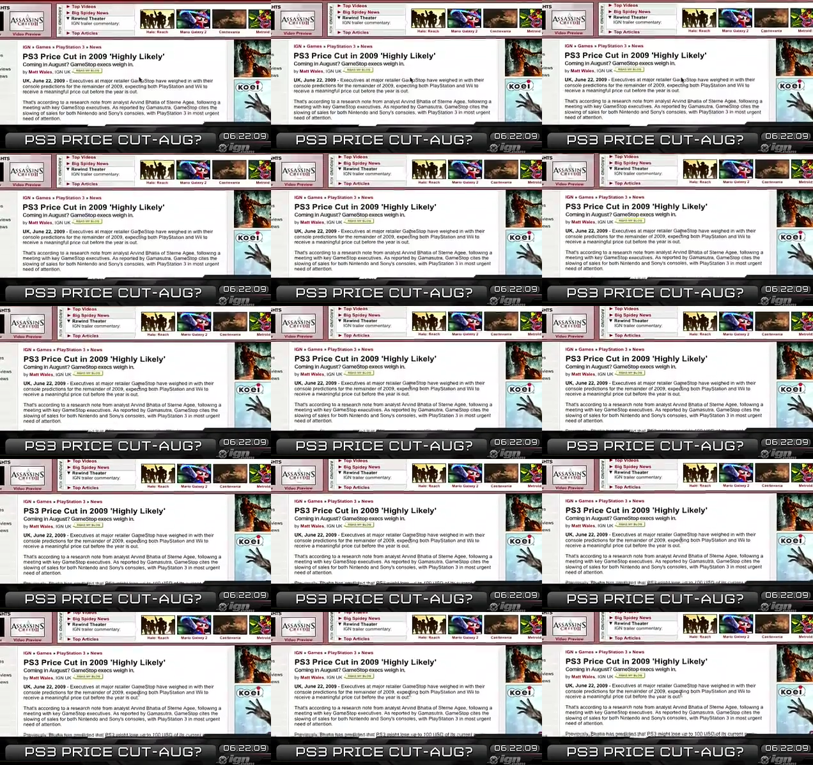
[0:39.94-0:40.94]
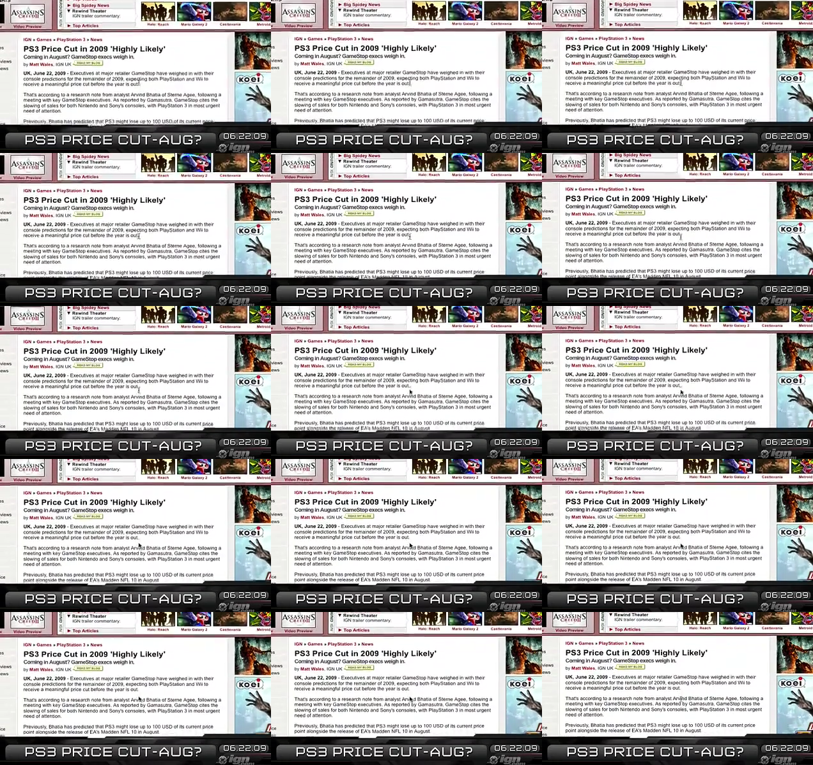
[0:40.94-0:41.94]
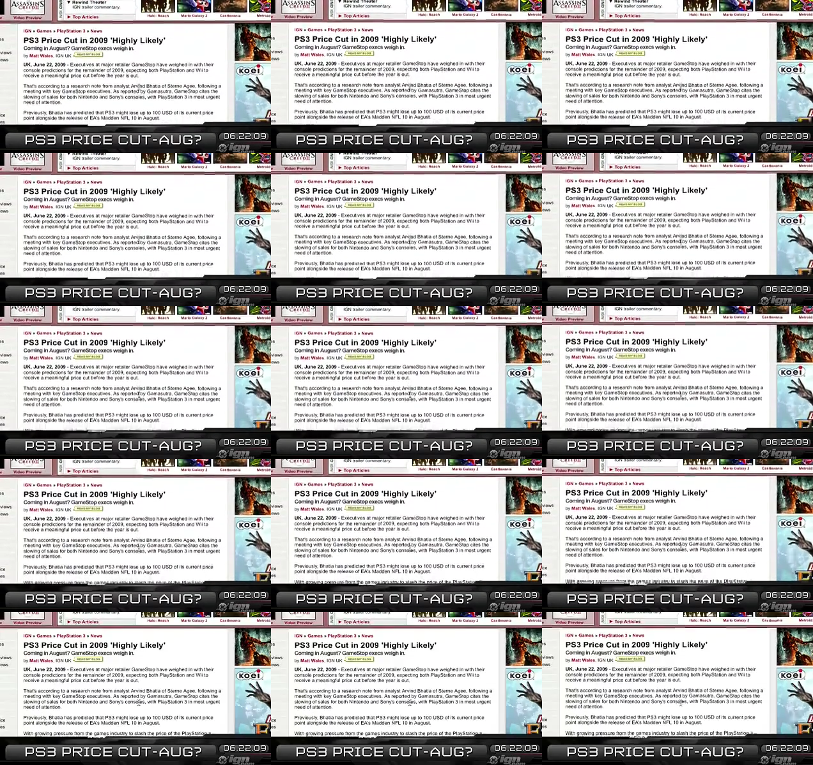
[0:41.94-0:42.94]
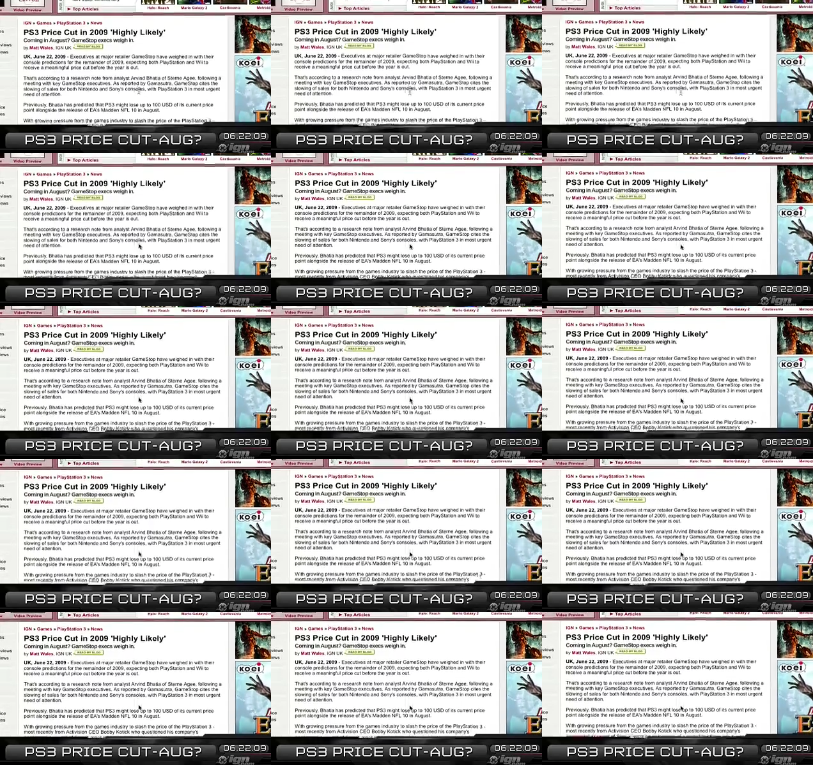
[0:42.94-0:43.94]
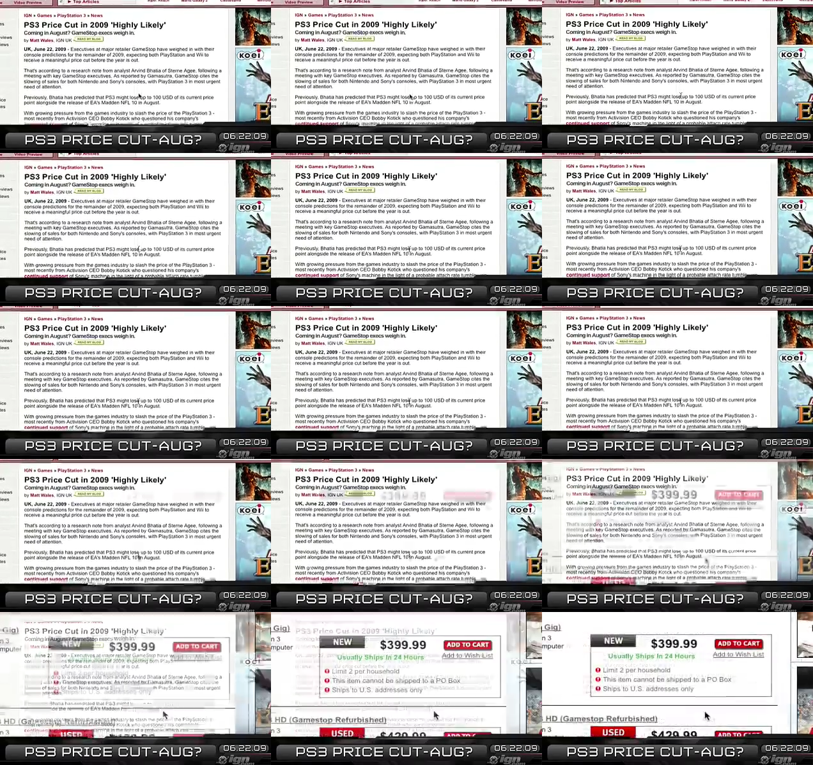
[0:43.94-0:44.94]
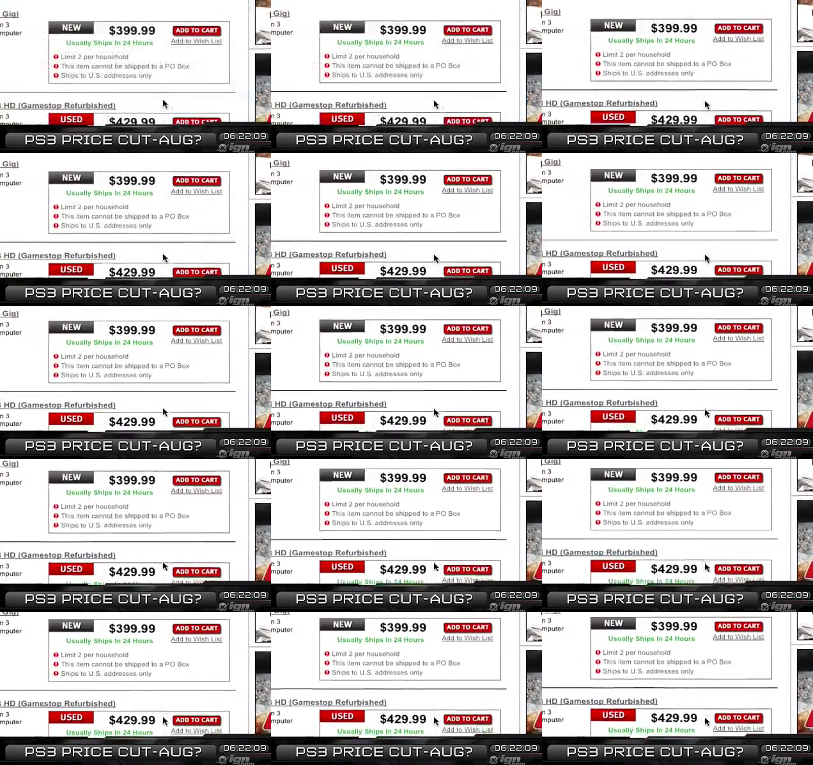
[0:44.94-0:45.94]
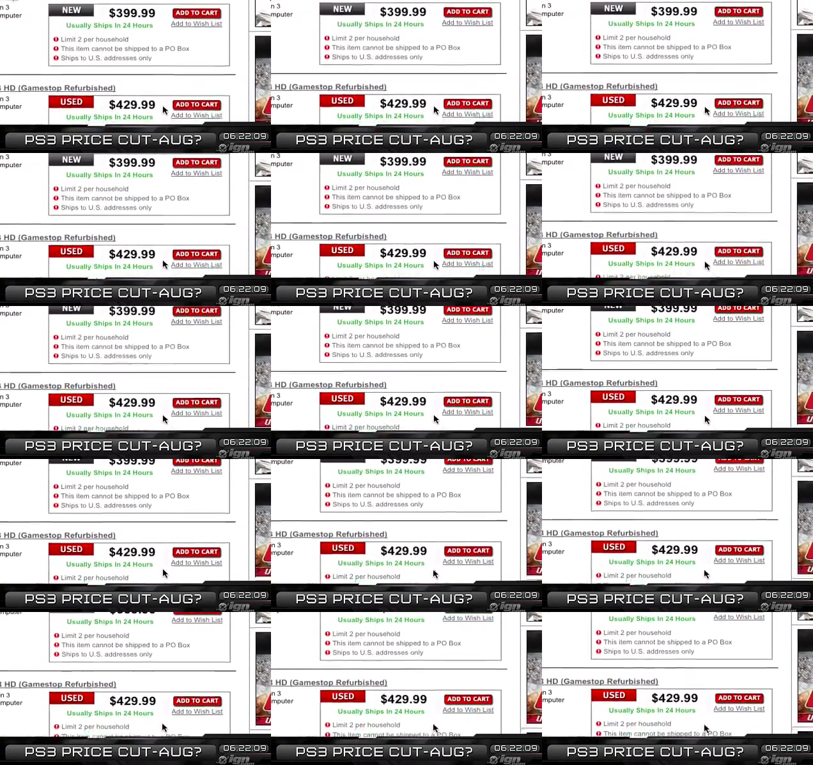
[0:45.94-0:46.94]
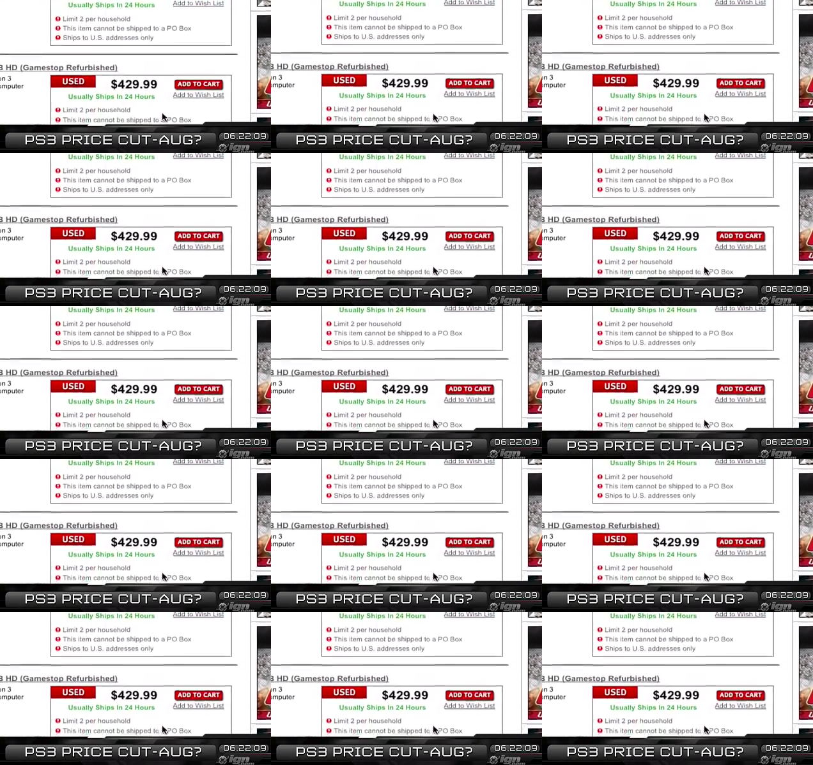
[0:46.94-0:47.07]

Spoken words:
No face is visible, so there are no lips to read.